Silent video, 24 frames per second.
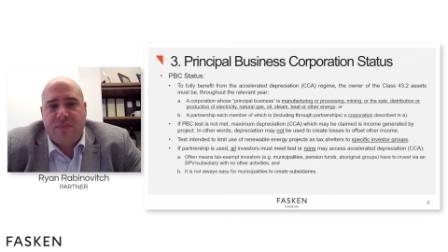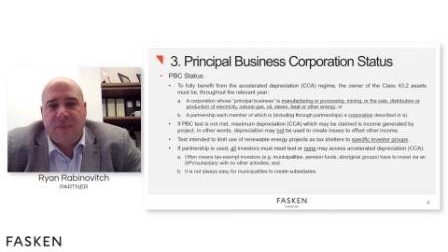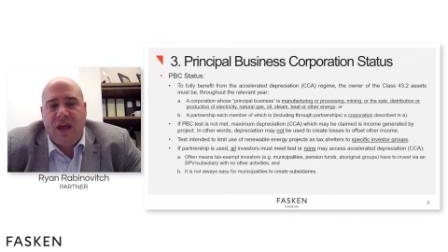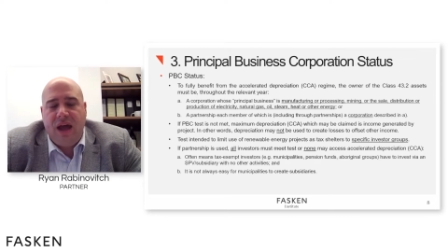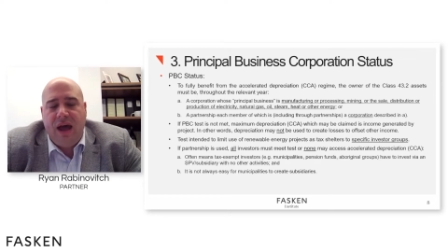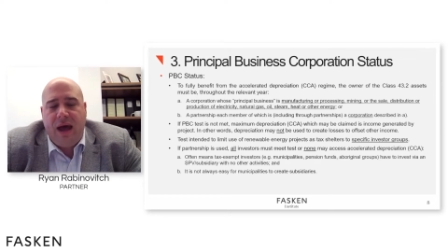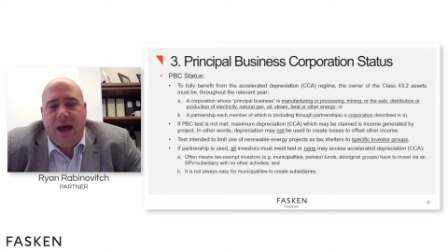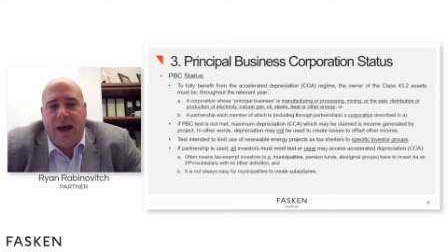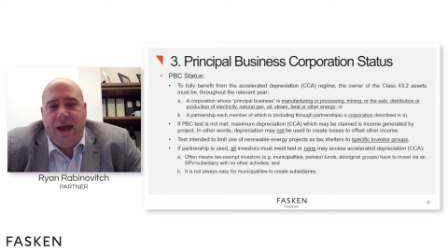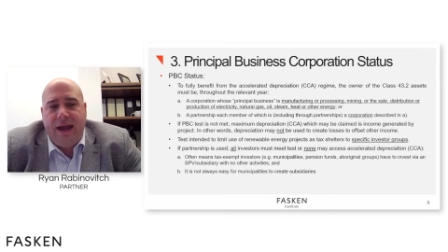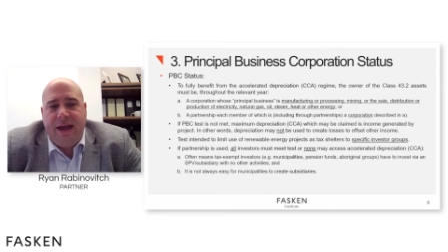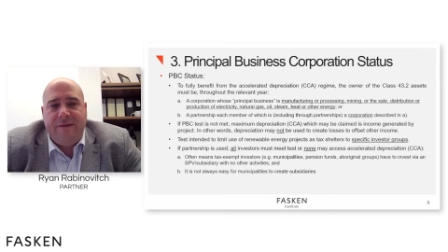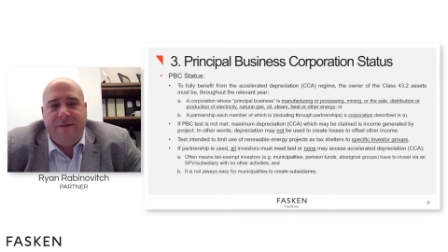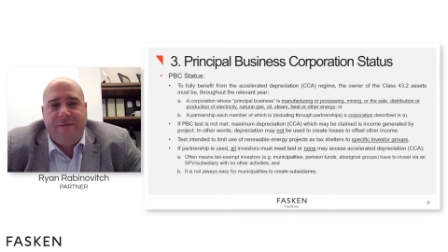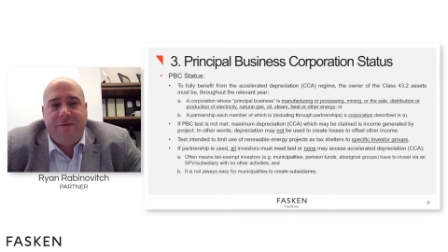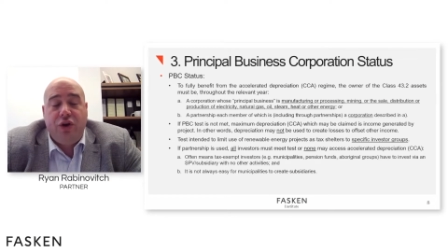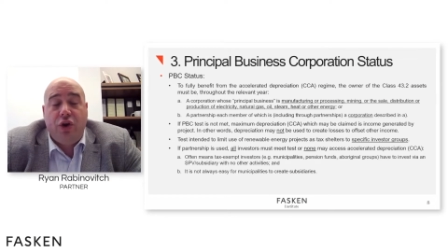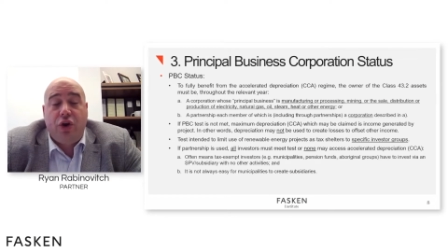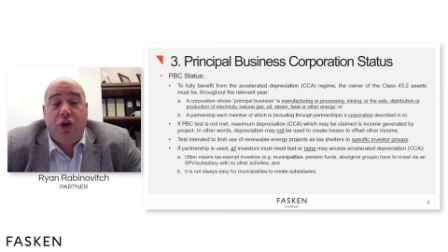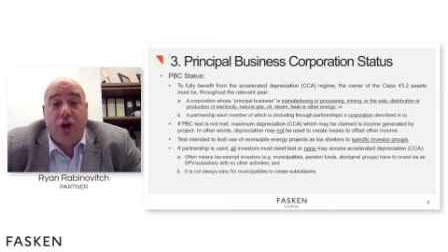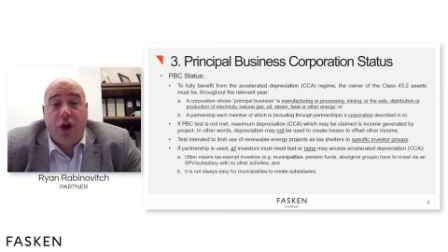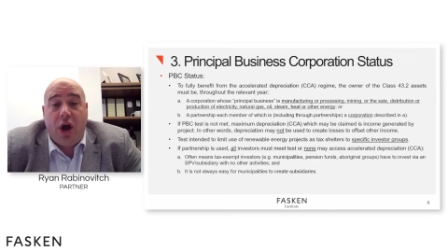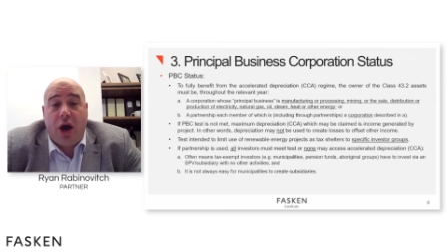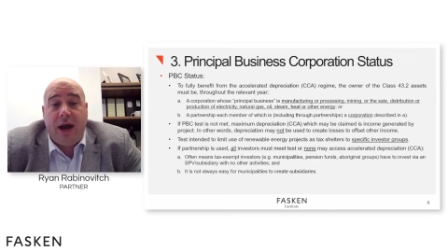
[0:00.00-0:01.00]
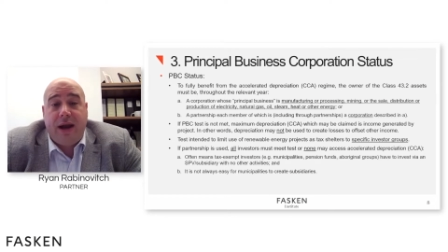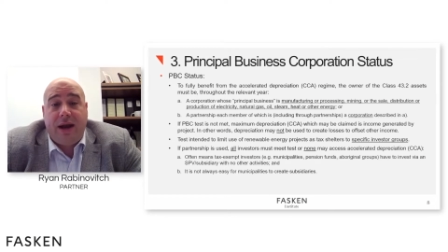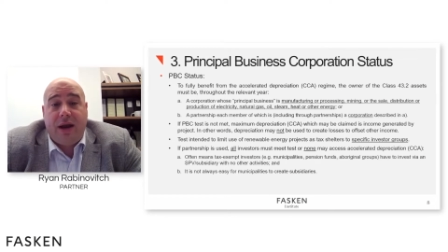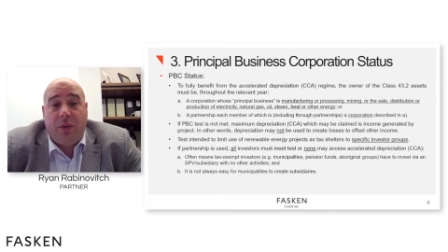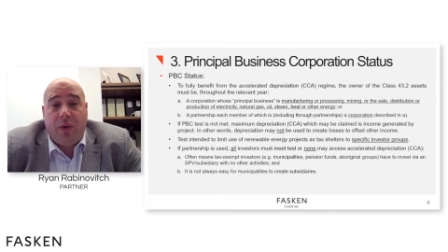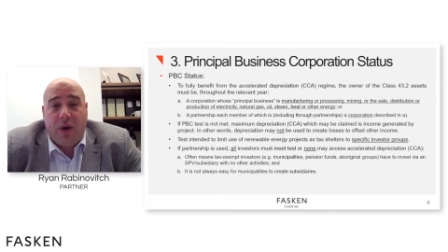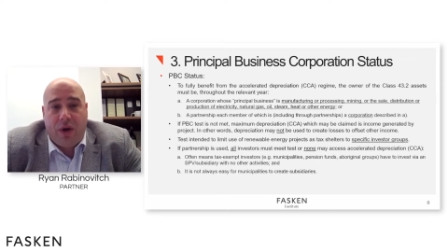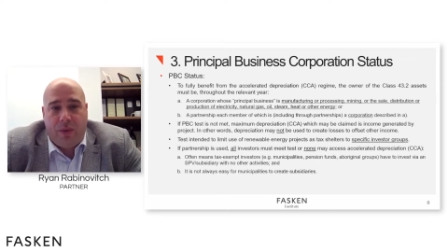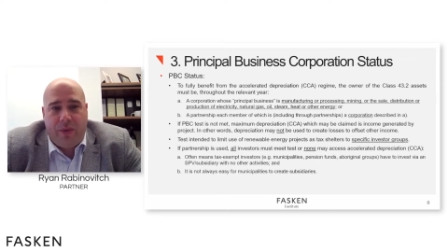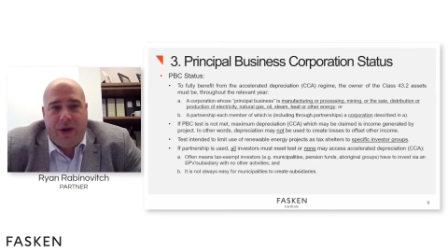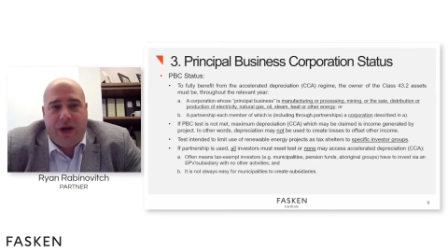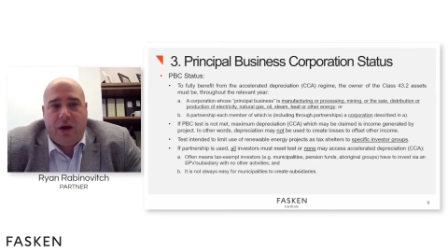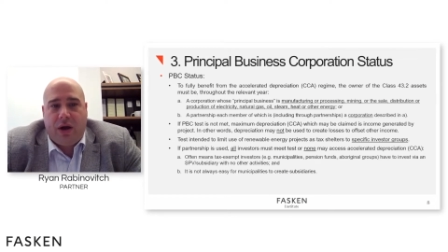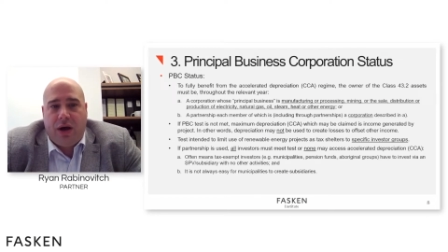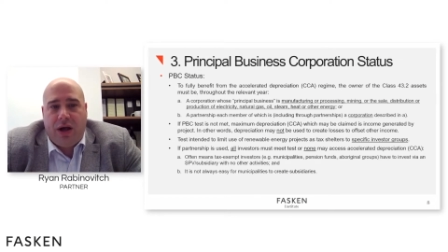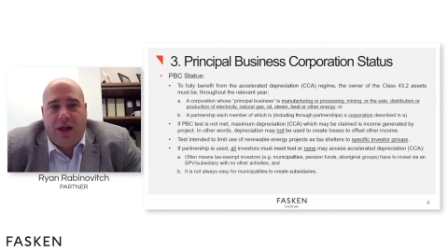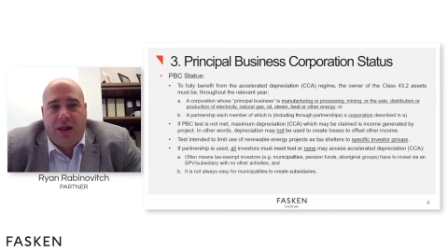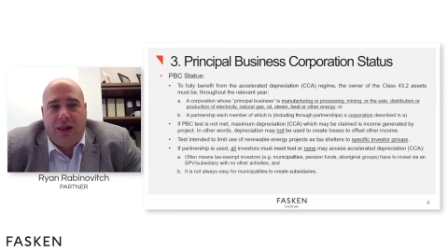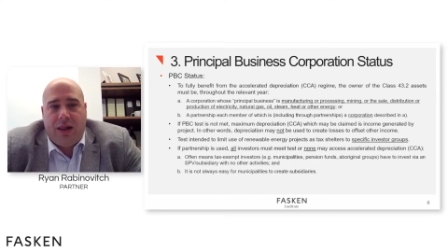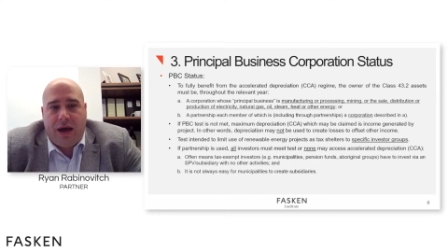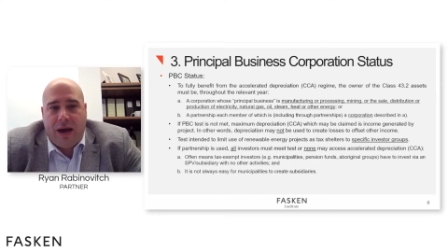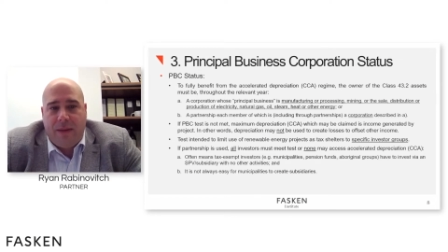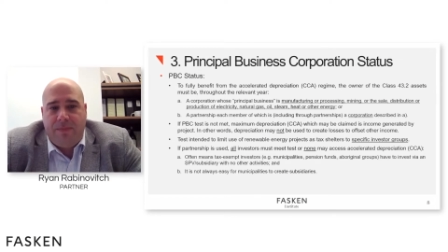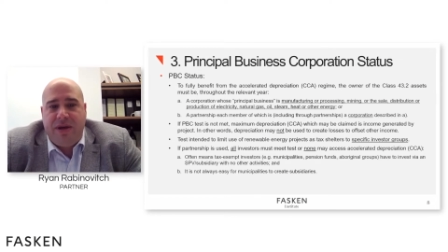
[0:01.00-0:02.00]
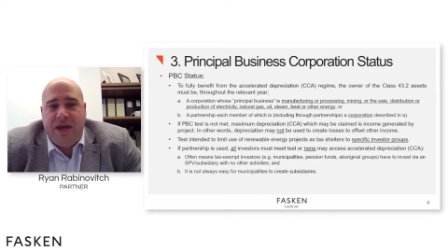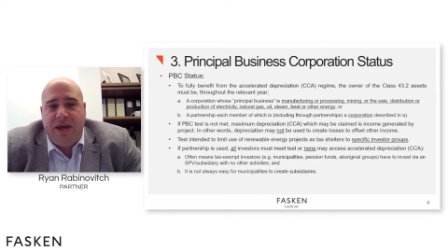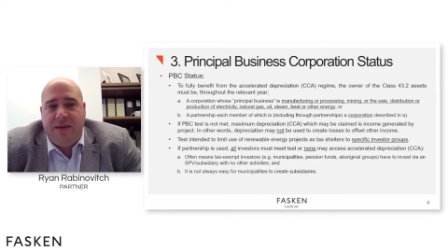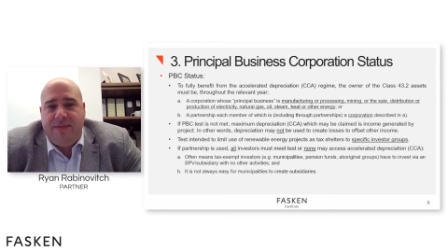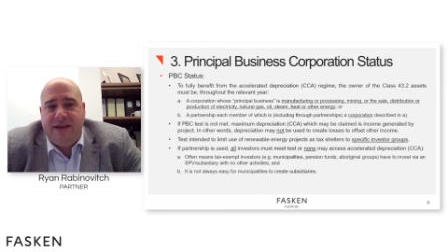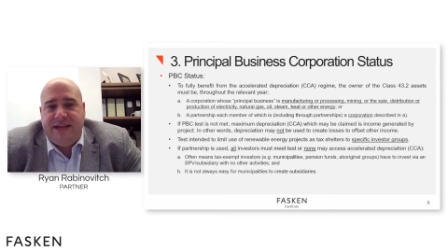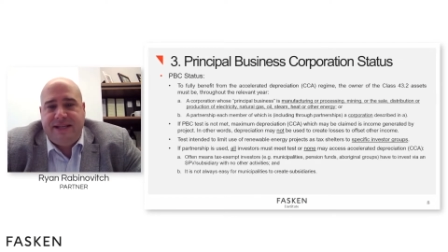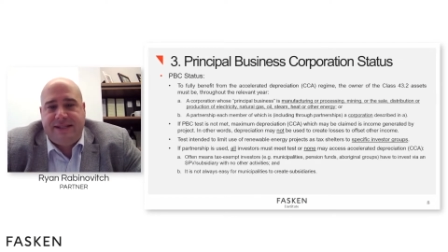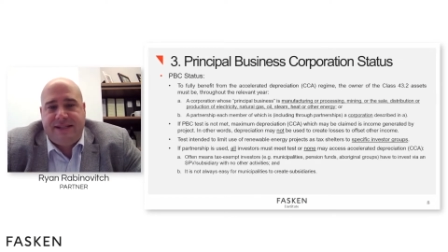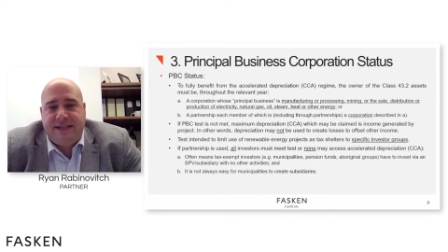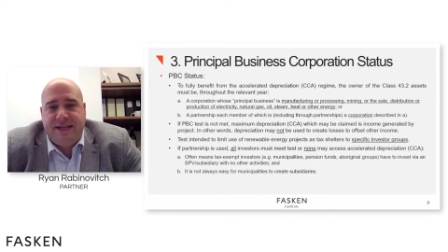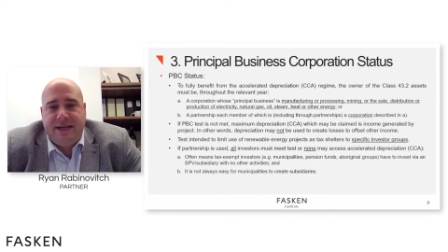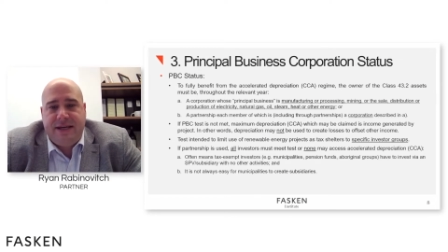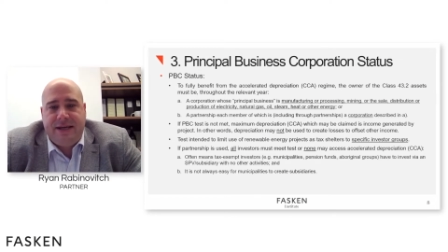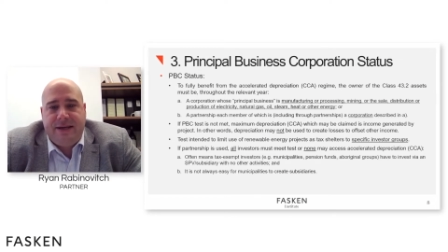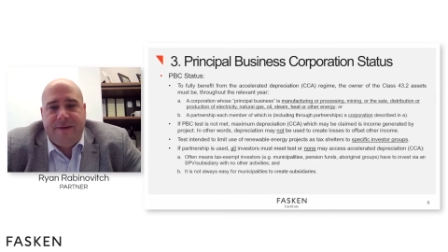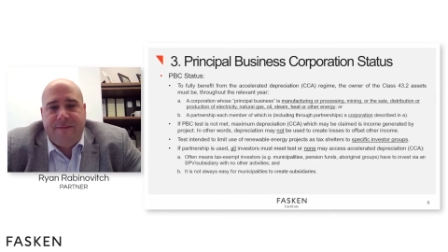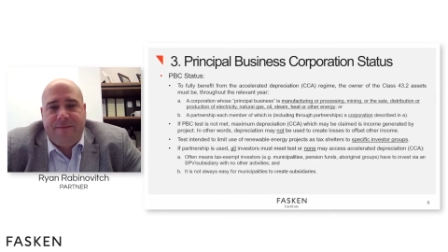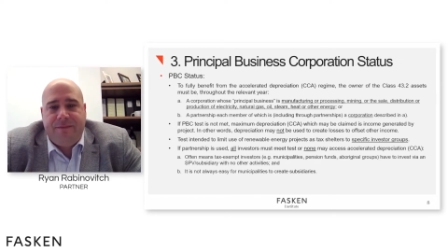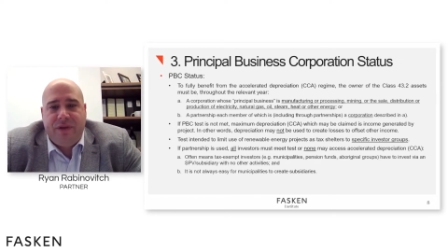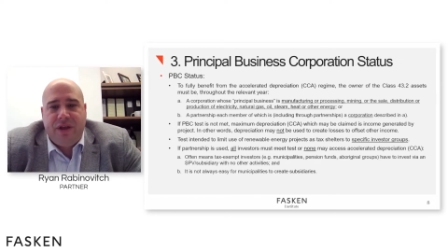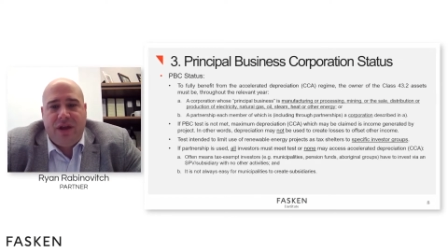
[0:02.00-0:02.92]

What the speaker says: if you're not what we call a PBC,